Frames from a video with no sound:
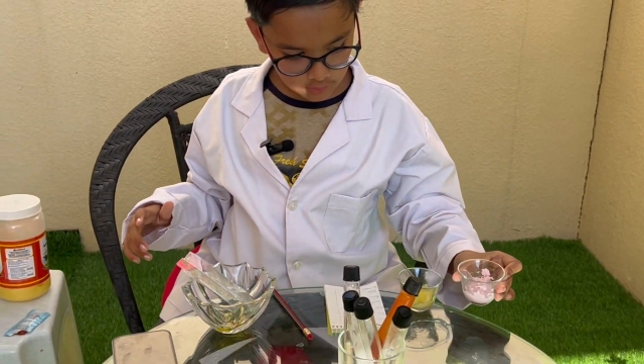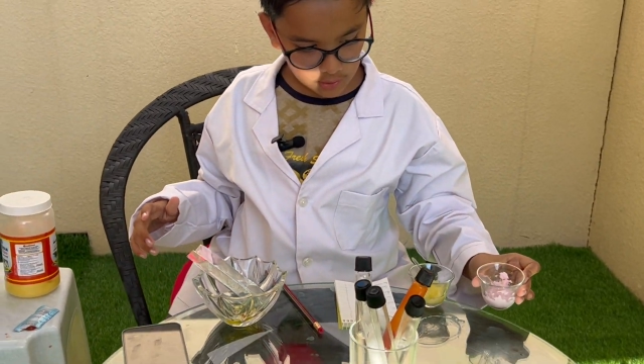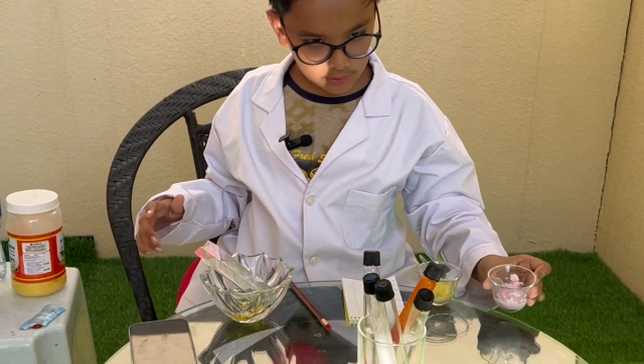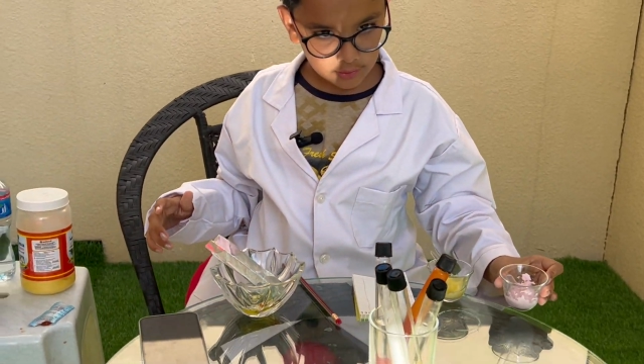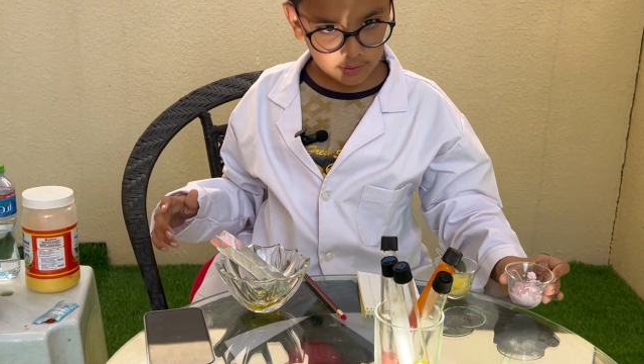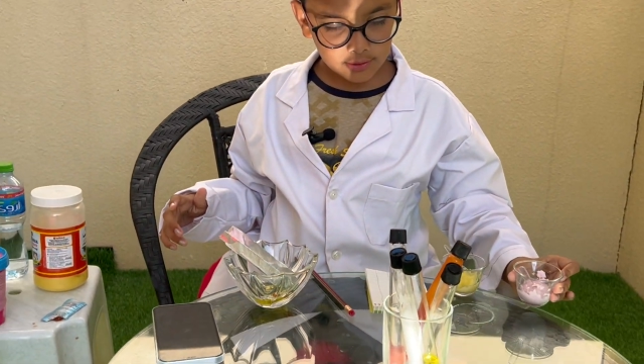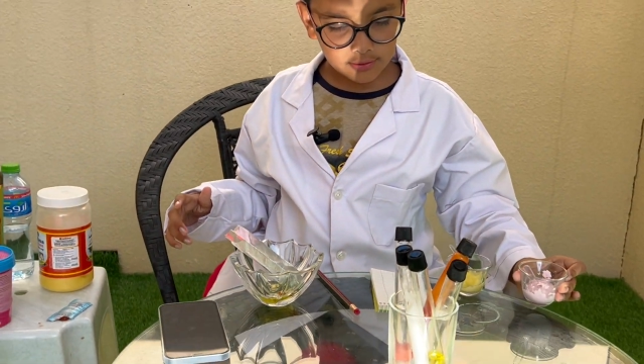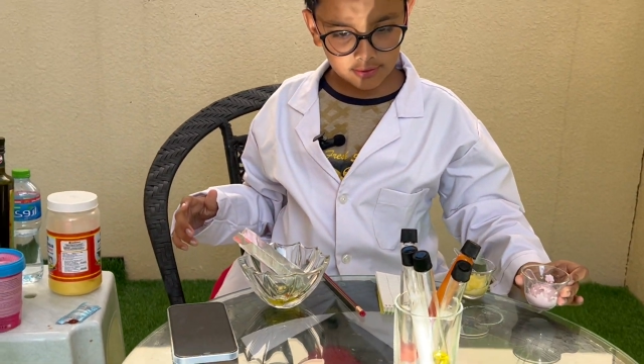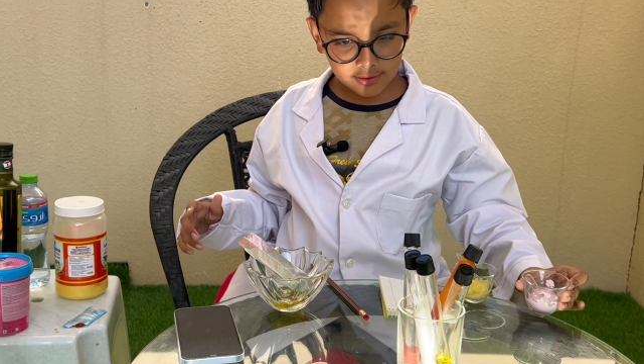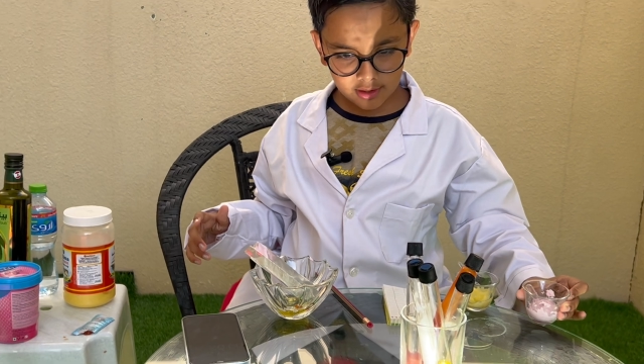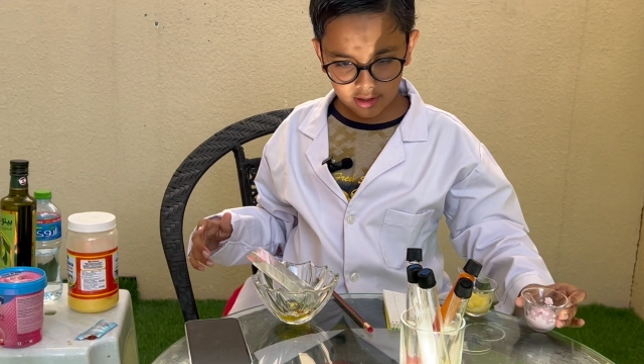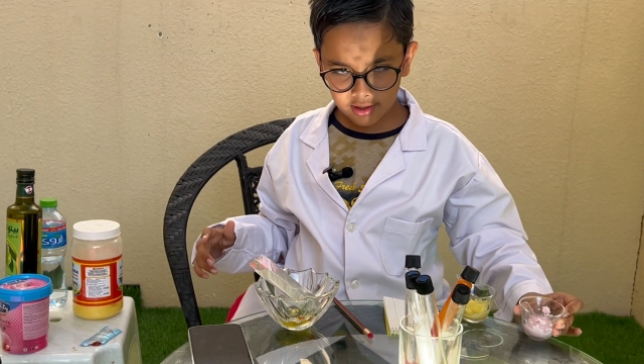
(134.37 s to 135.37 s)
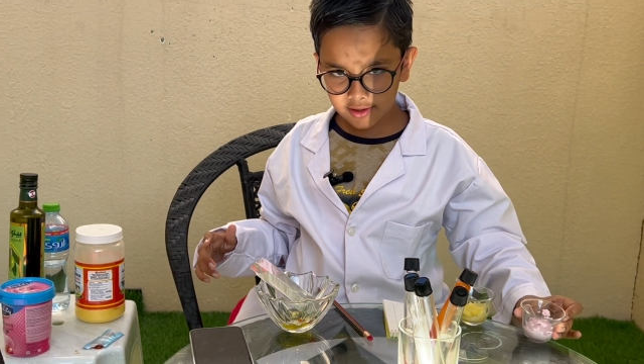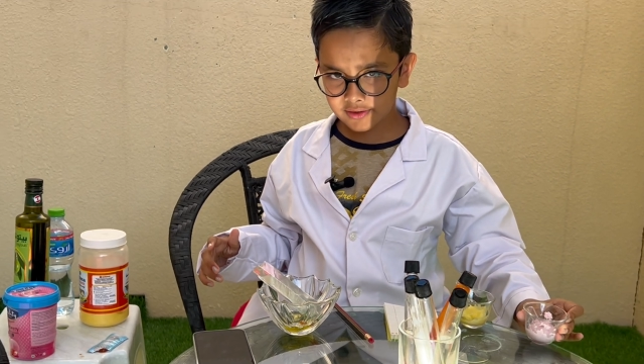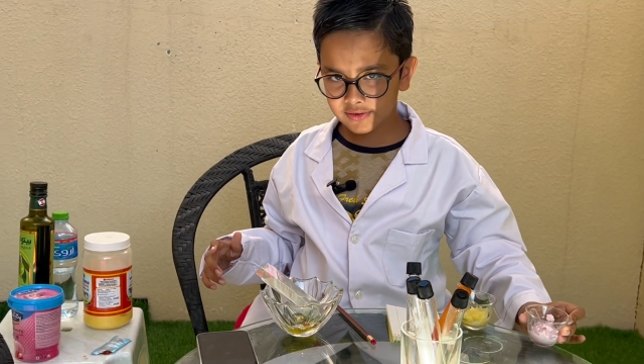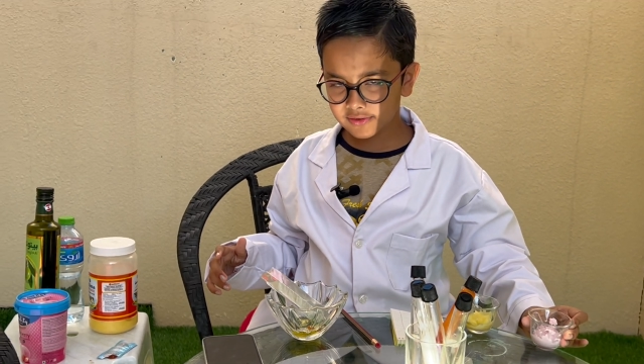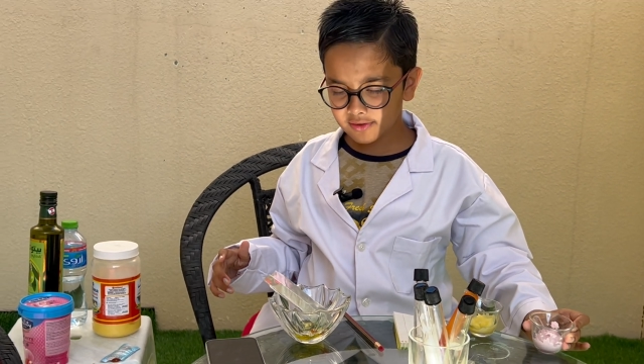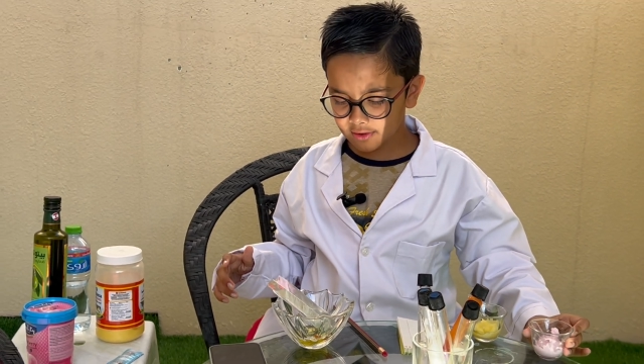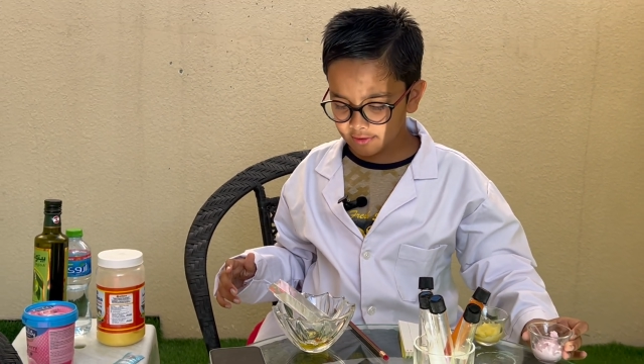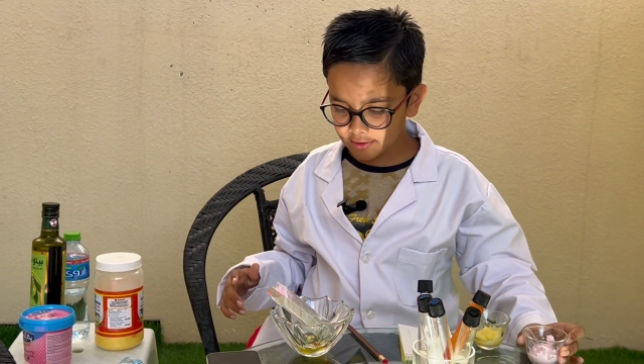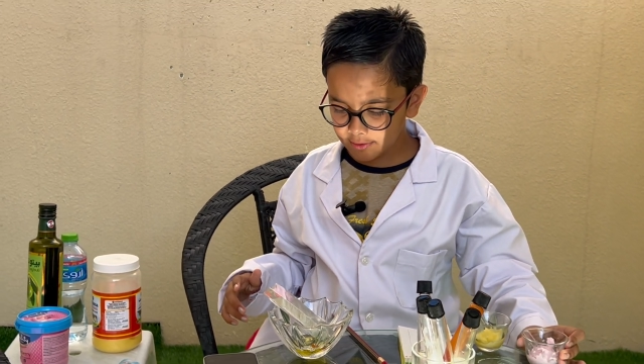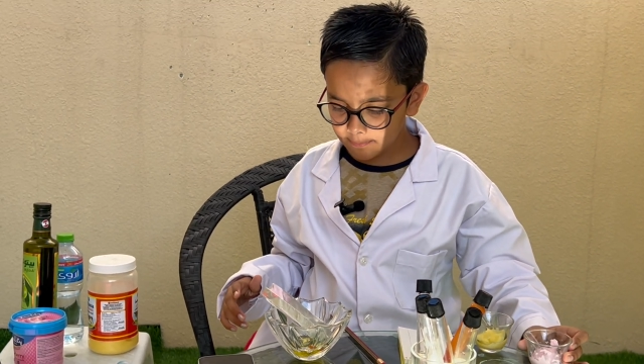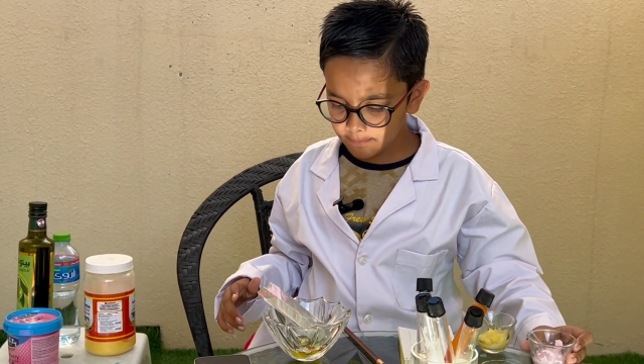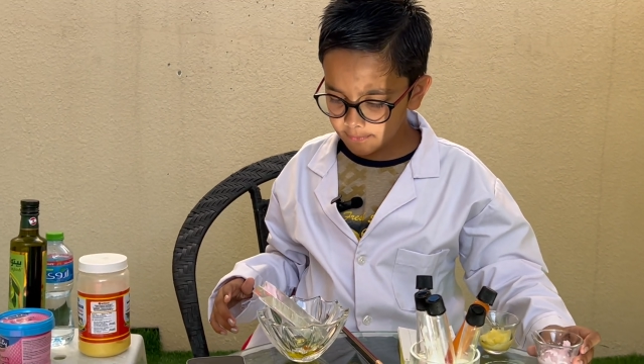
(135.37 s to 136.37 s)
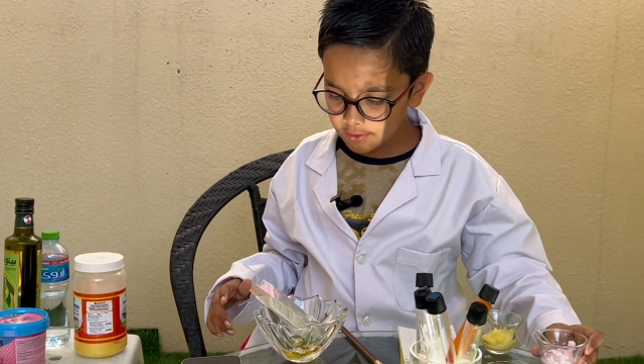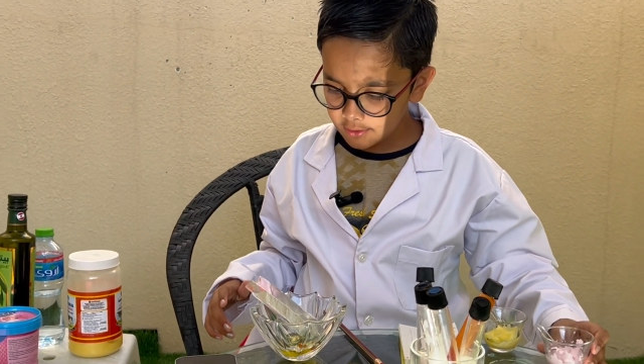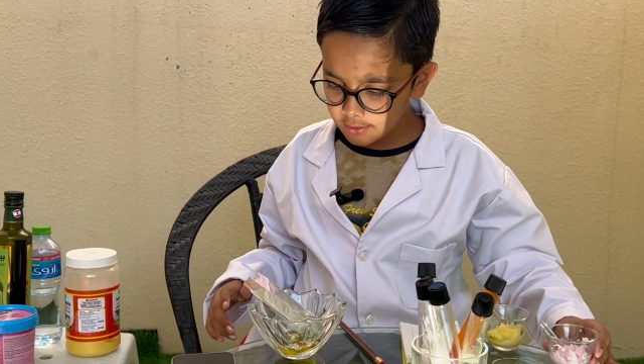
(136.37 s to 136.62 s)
As you can see, the ice cream